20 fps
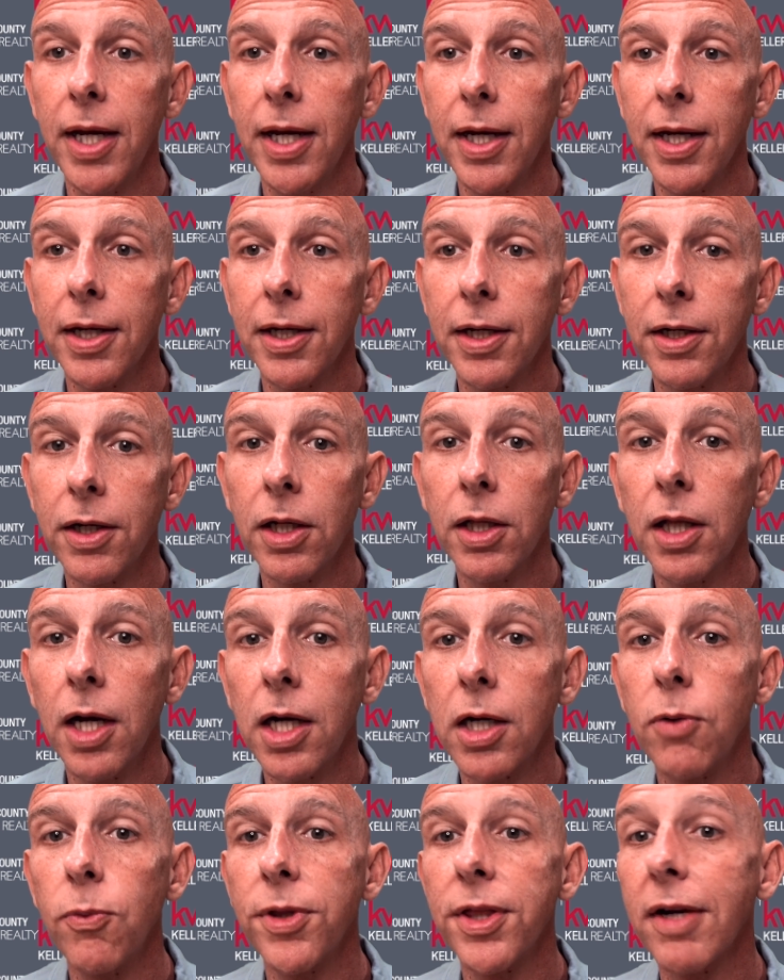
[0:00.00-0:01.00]
and
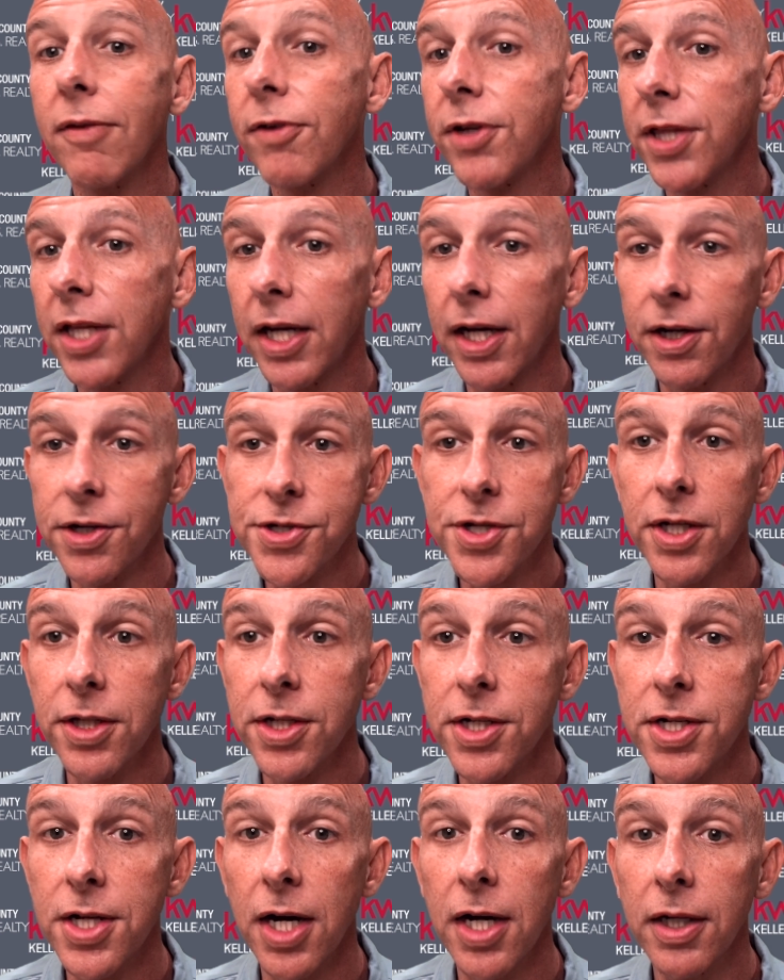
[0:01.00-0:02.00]
along with everything else on the
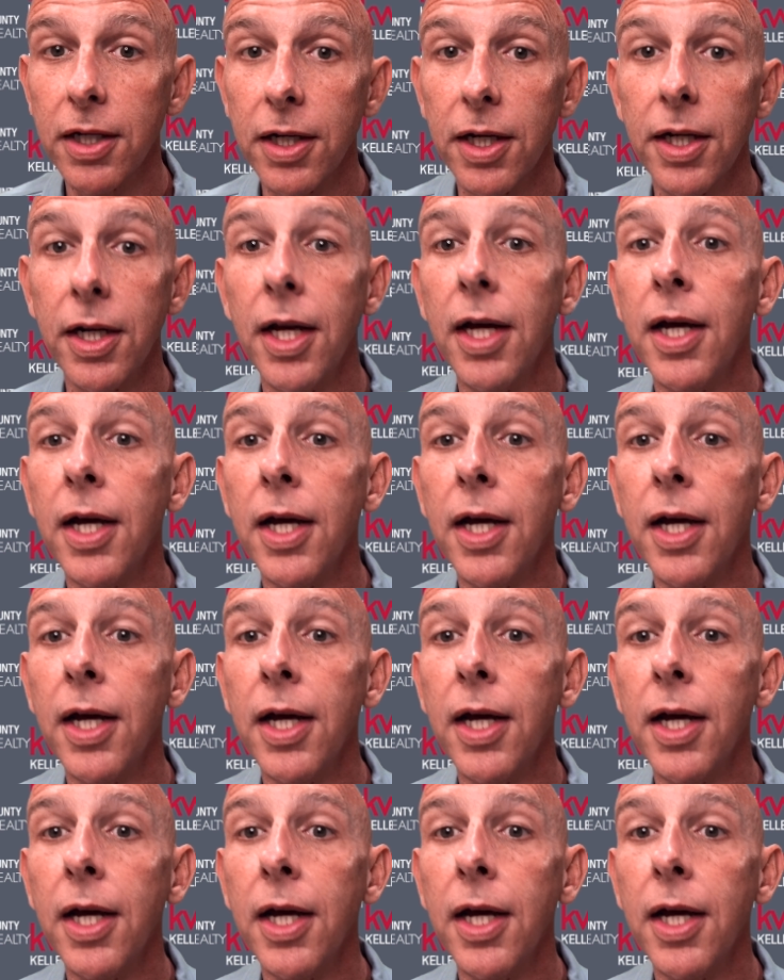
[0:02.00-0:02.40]
docket,